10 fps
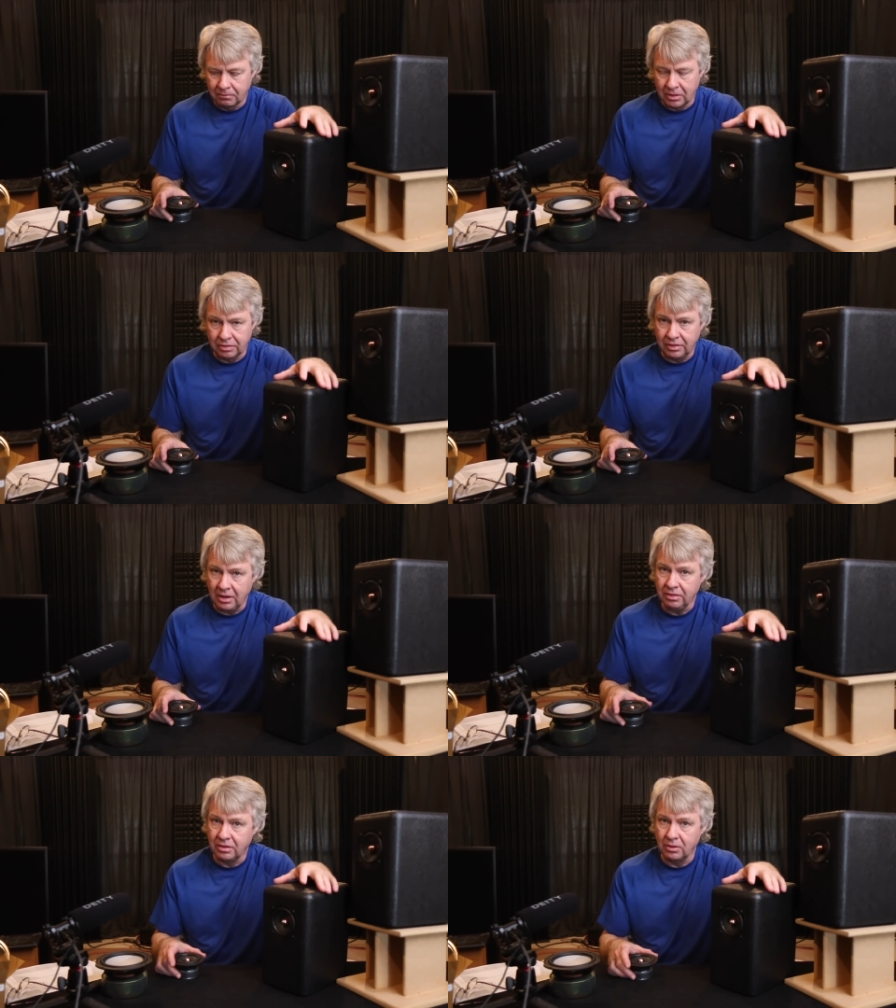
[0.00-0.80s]
the
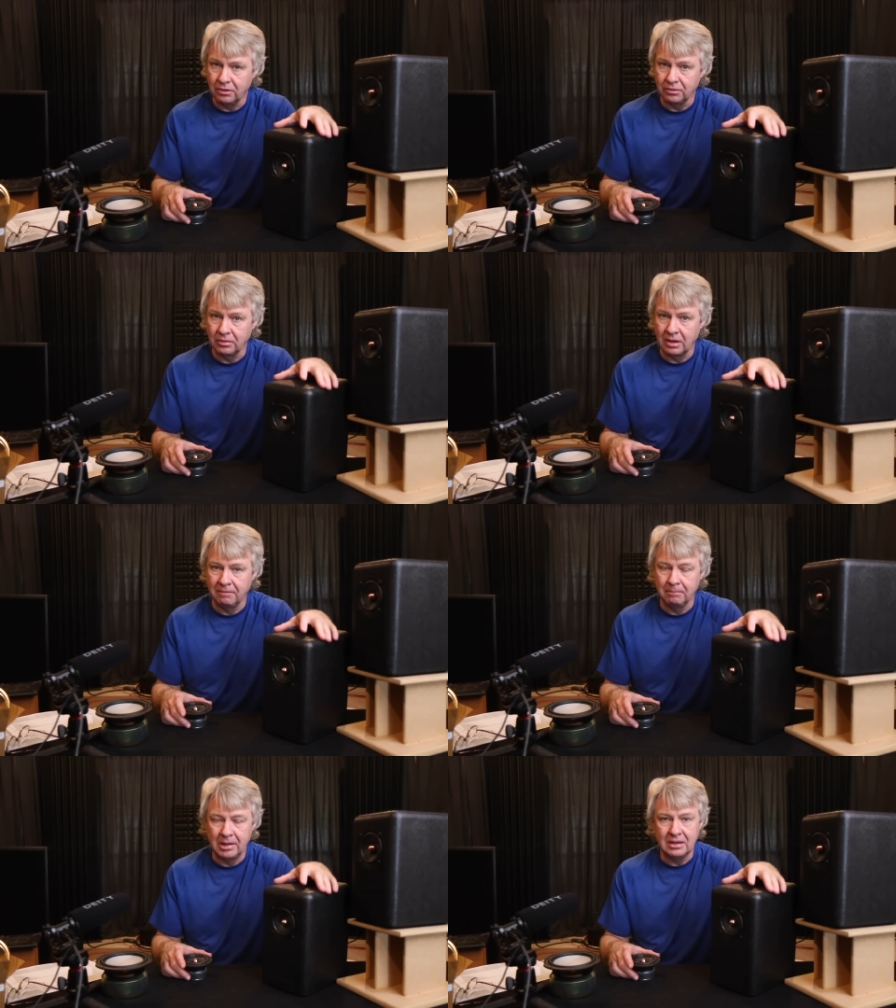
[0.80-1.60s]
thought, though,
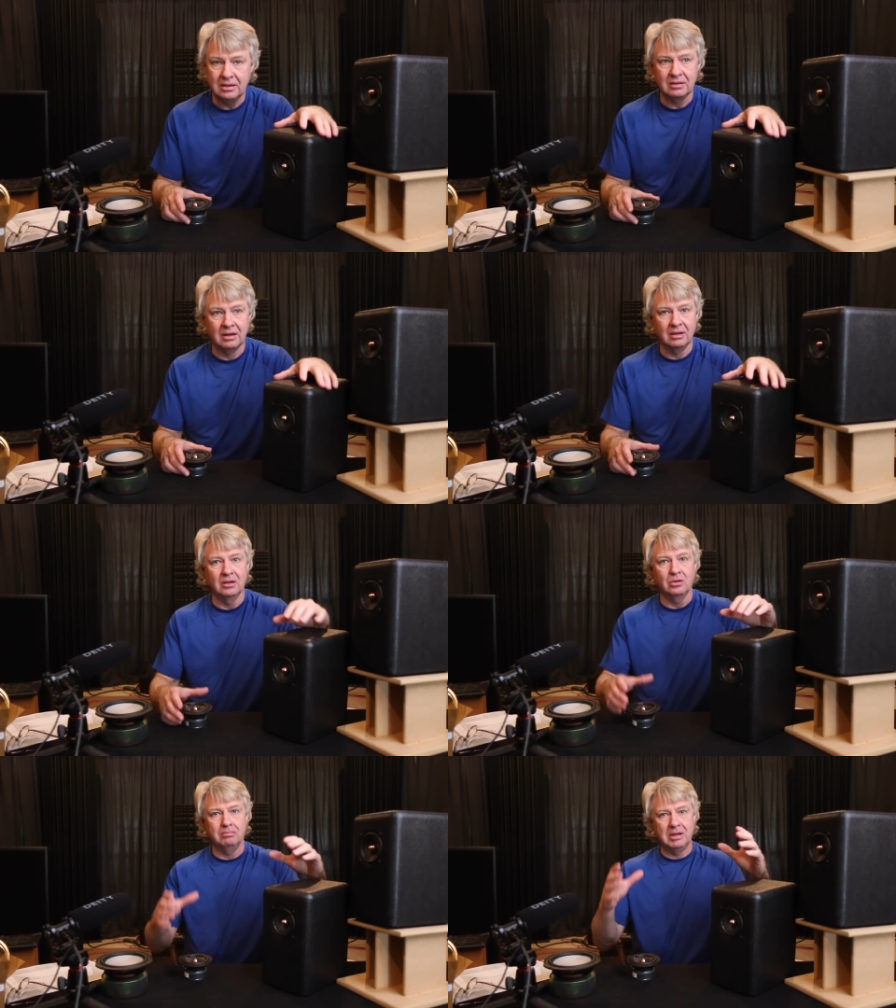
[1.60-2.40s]
of making a
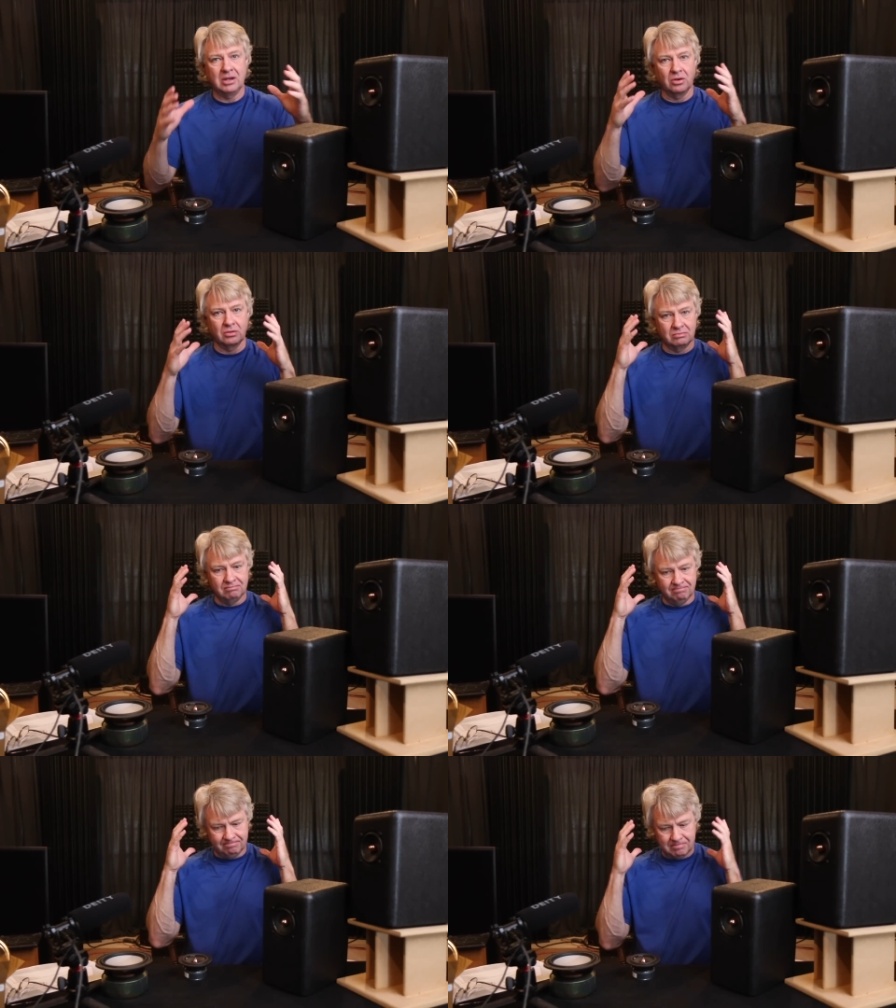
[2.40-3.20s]
little bigger
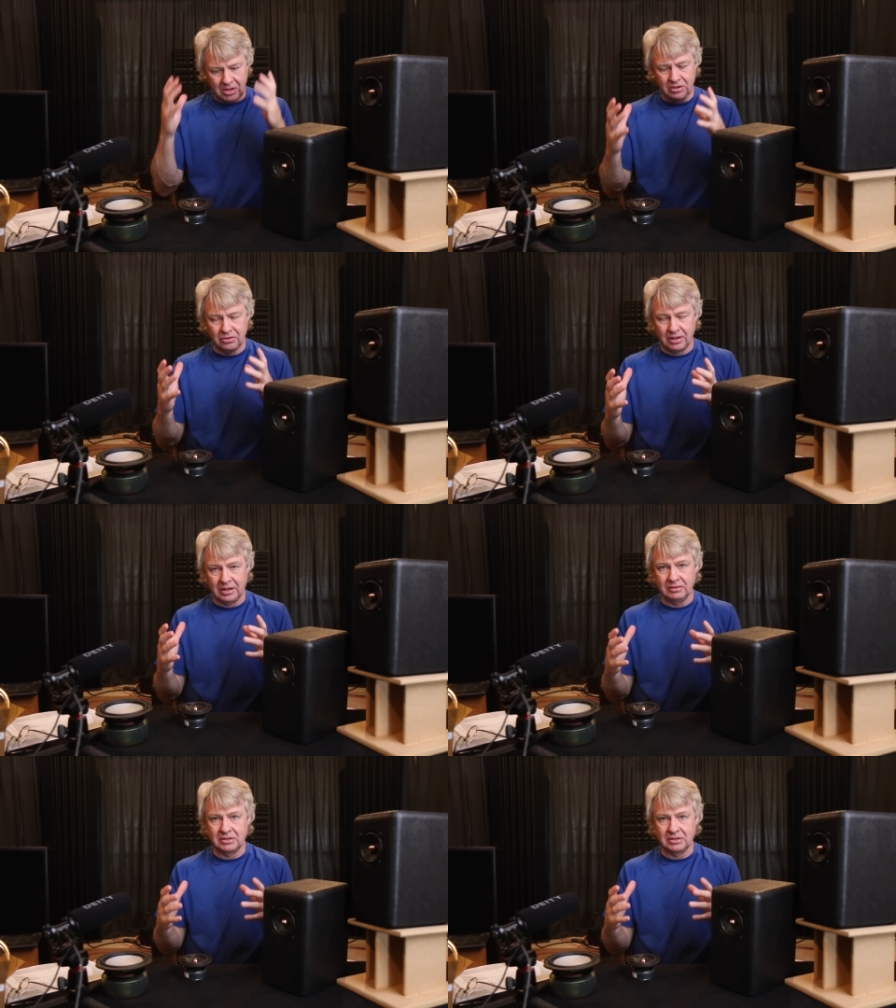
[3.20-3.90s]
monitor out of it,